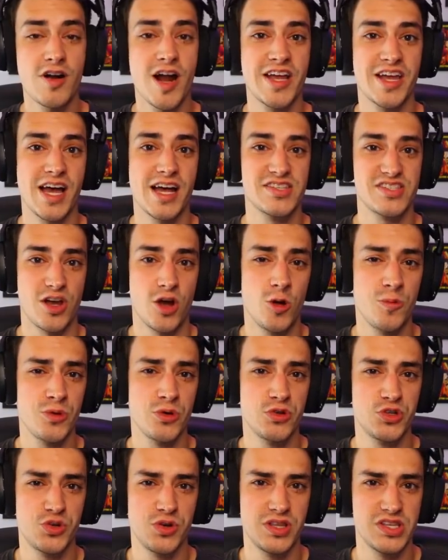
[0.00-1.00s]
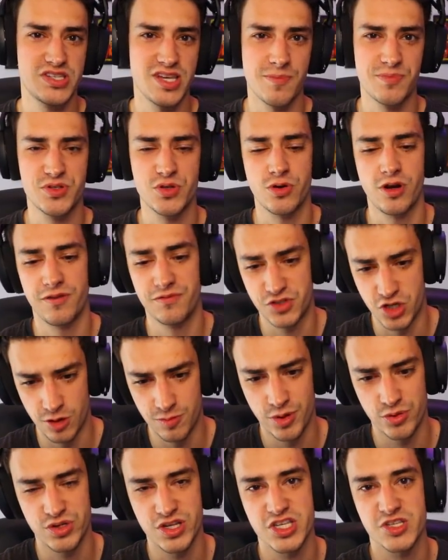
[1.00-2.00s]
All right, guys, I hope you enjoyed this episode of
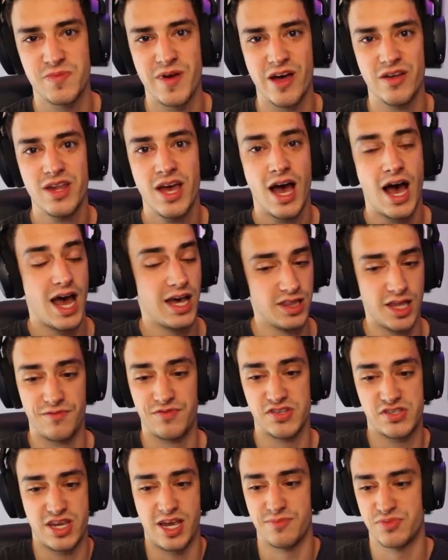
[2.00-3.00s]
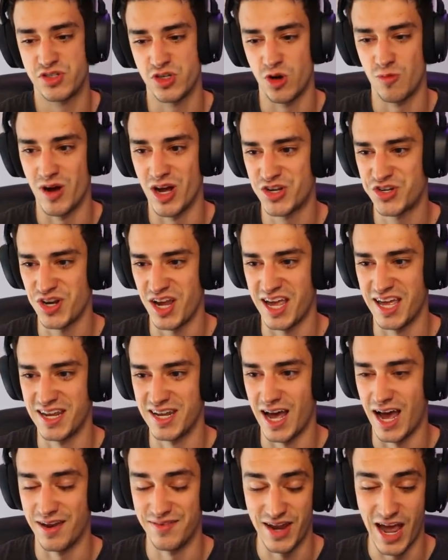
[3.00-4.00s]
Turbo Dismount. I love this game so much,
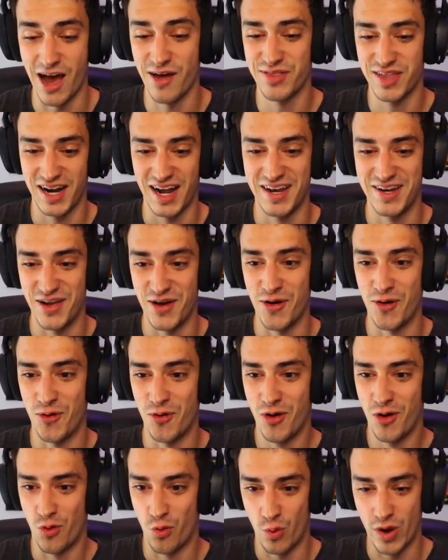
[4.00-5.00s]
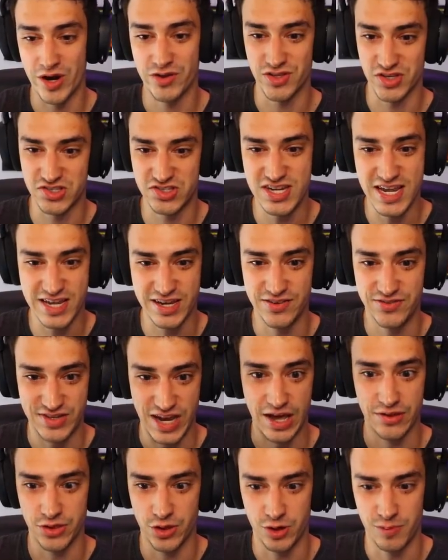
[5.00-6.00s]
and now that I know where the stinking
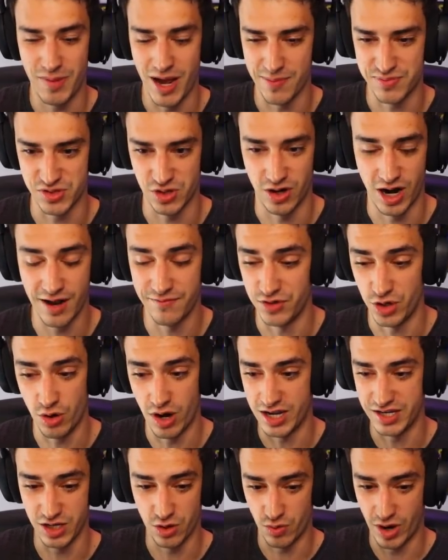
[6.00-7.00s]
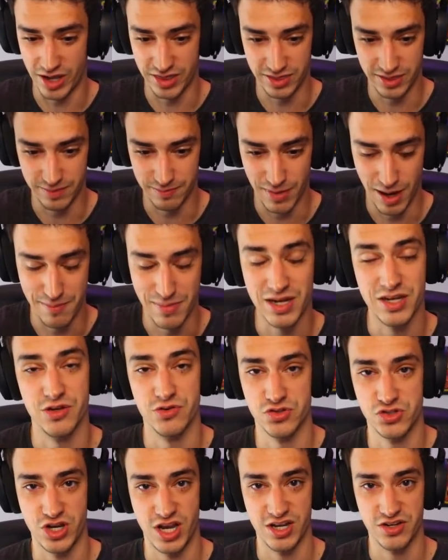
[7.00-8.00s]
downloaded maps are, I have no idea why my
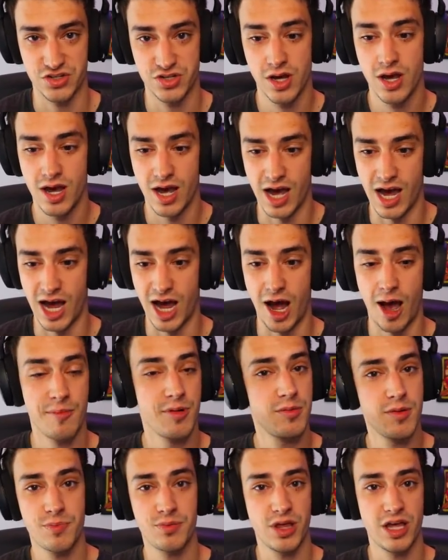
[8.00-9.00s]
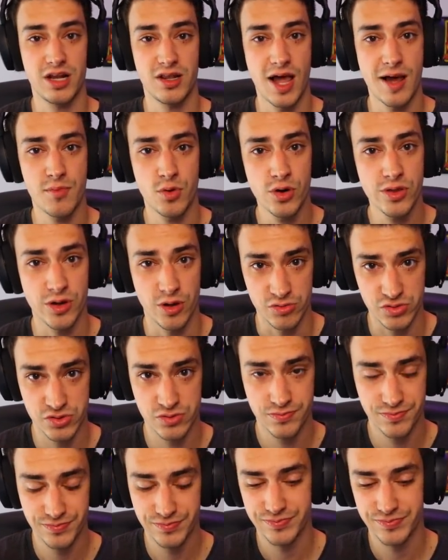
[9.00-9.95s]
menus changed. I'm gonna be playing a lot more of those.